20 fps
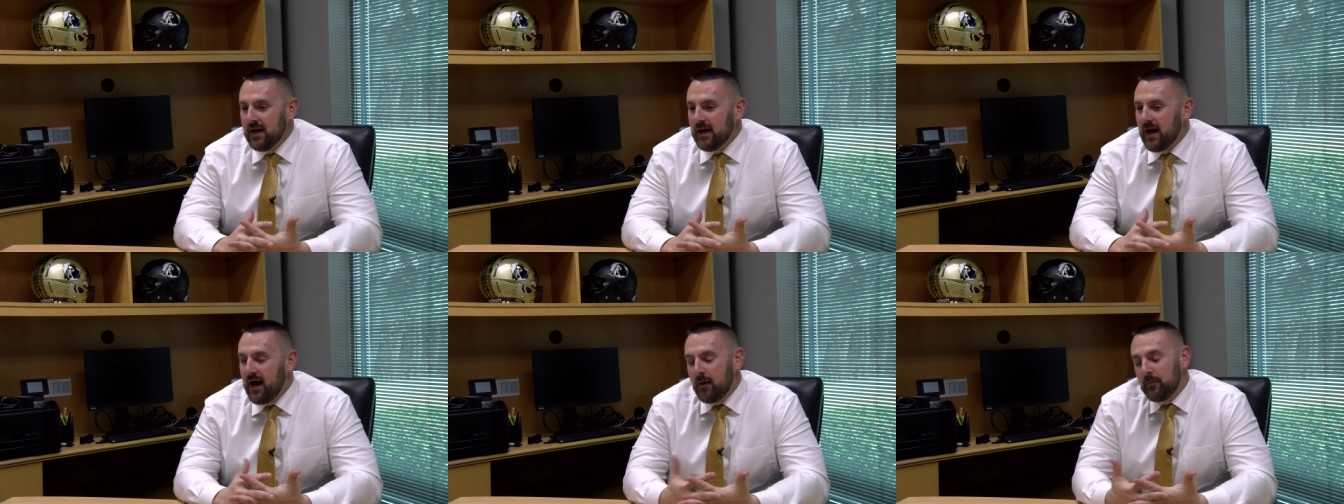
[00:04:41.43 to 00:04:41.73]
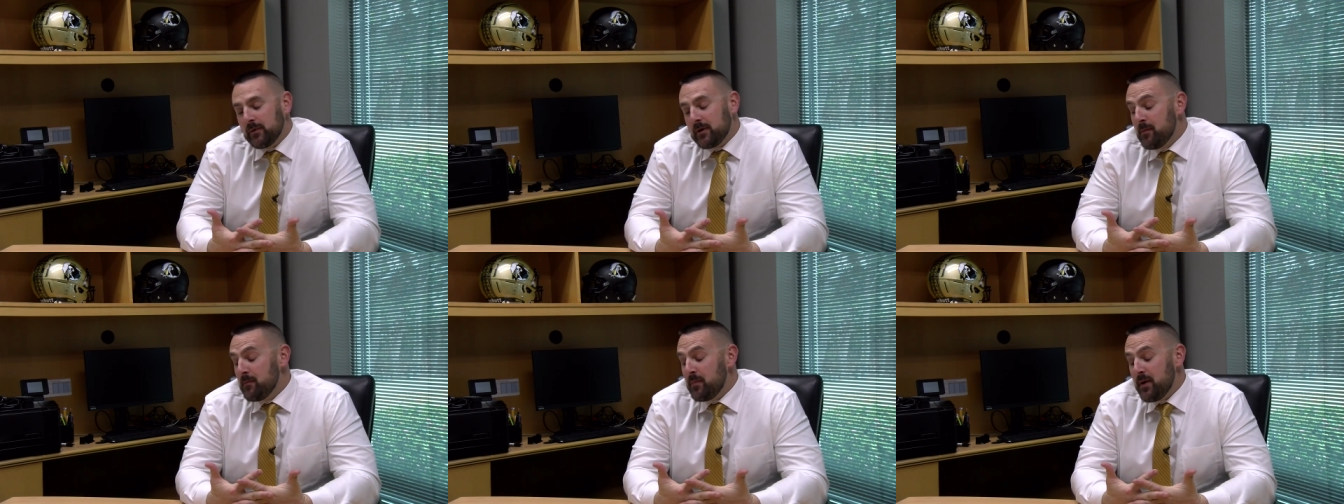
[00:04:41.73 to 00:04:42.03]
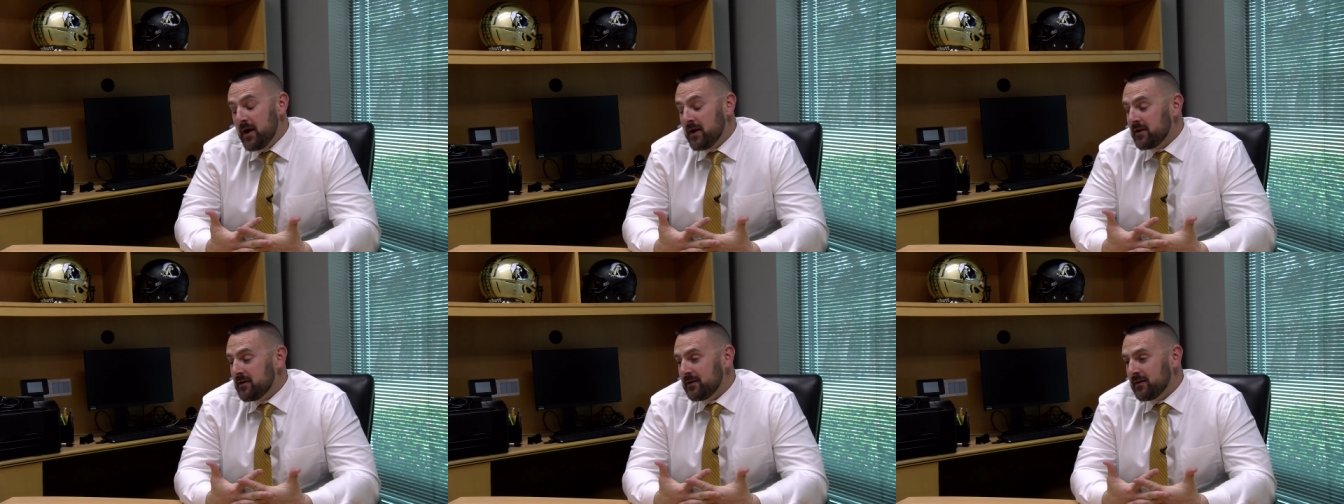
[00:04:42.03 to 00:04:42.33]
I'm a
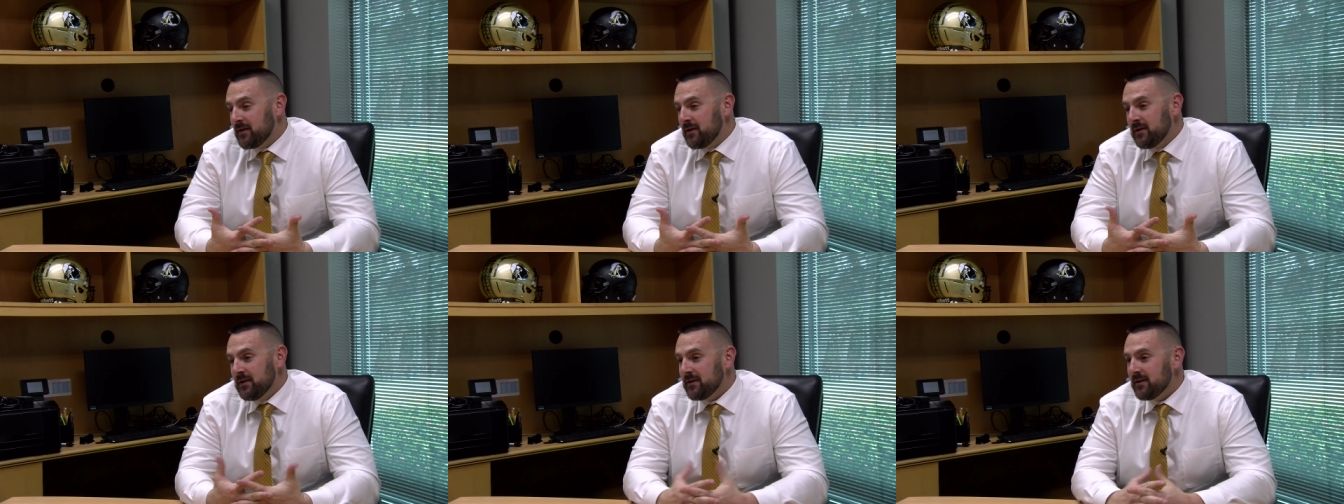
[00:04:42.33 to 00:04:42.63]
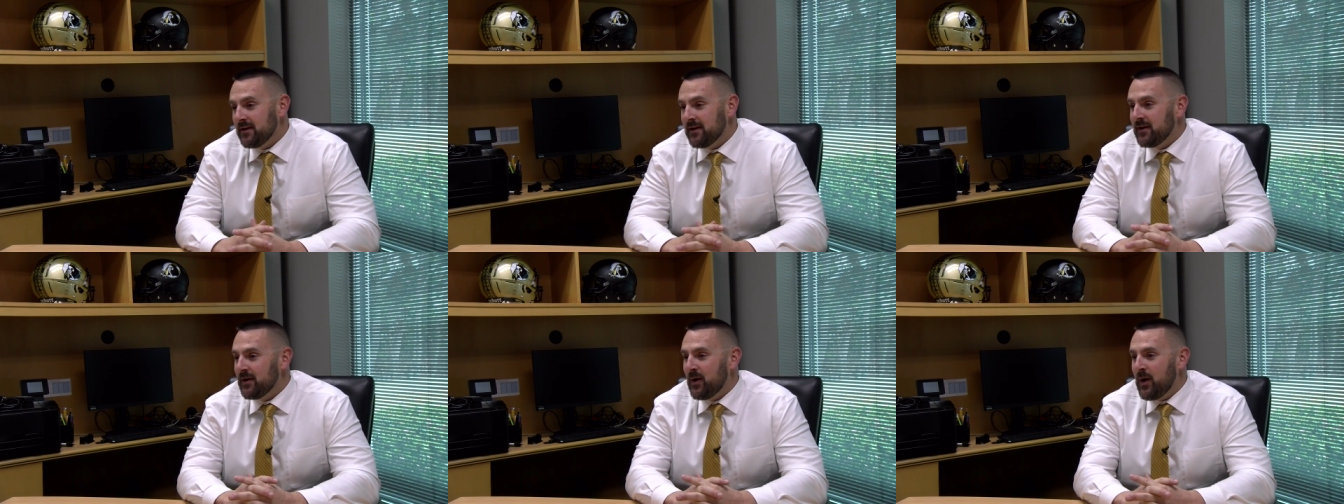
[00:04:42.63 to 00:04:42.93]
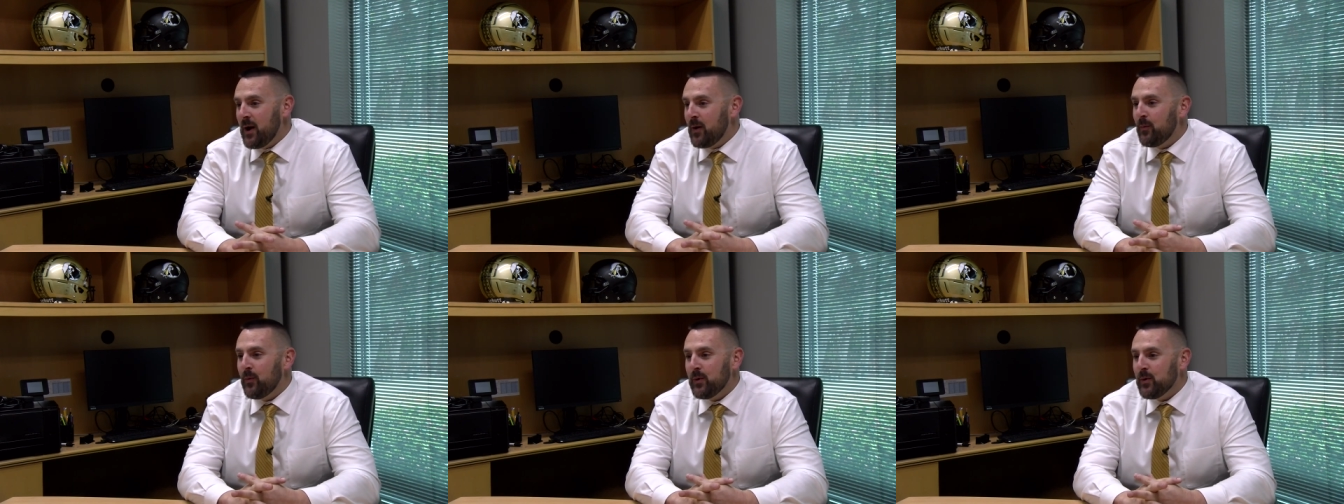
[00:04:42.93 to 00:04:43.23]
competitor, you know,
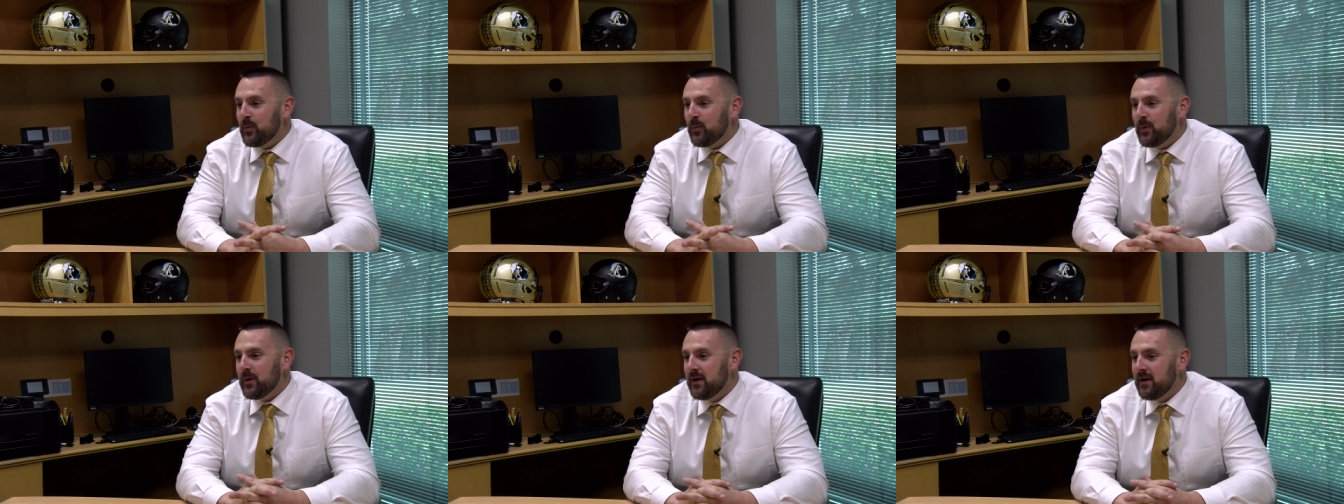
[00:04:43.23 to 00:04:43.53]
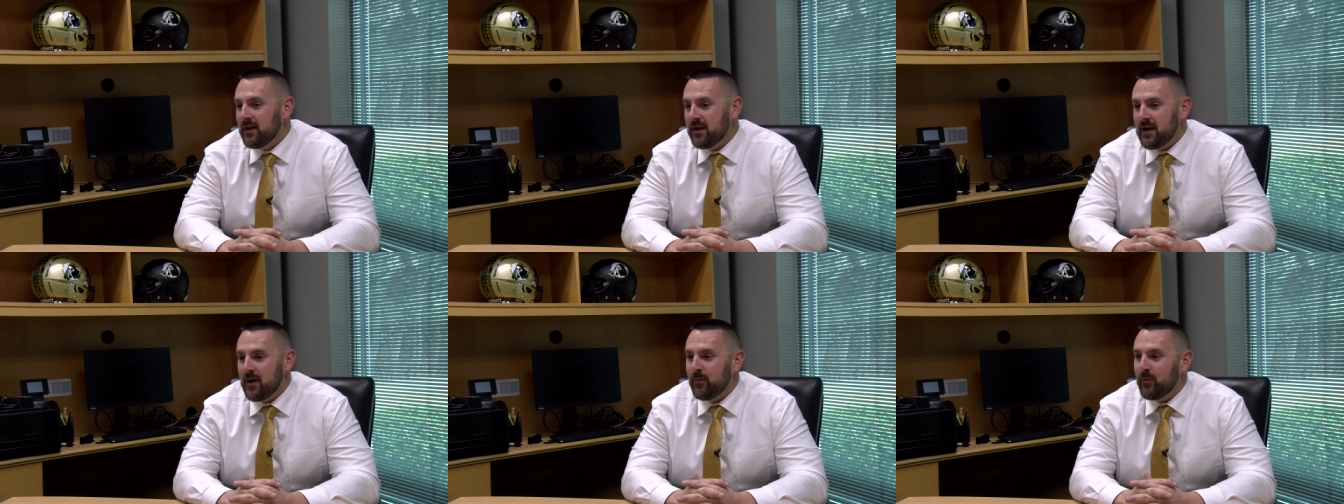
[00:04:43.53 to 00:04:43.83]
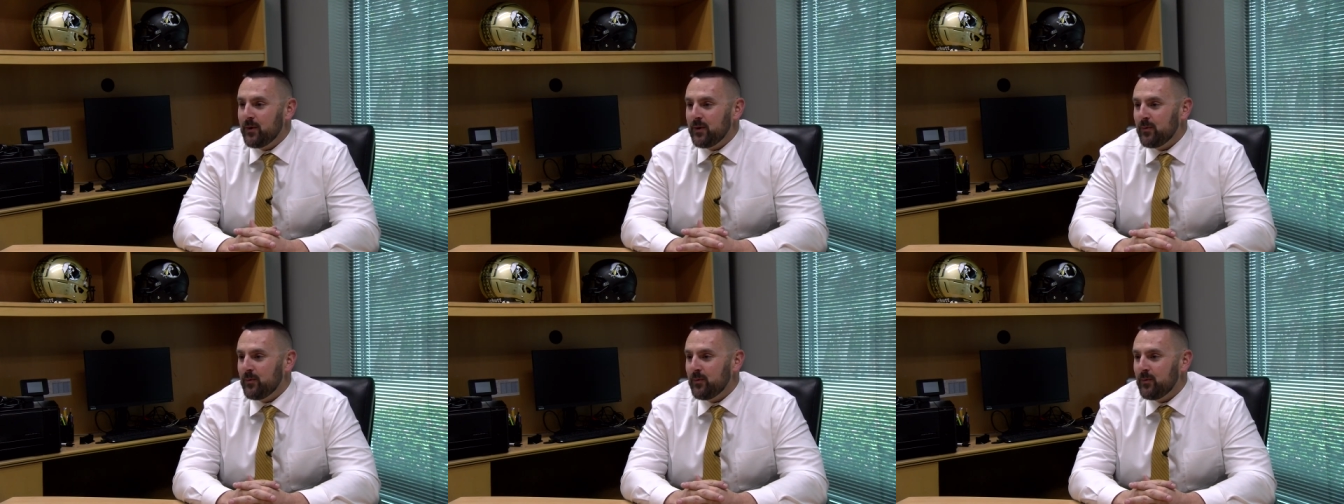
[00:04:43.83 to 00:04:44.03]
I want to win and I want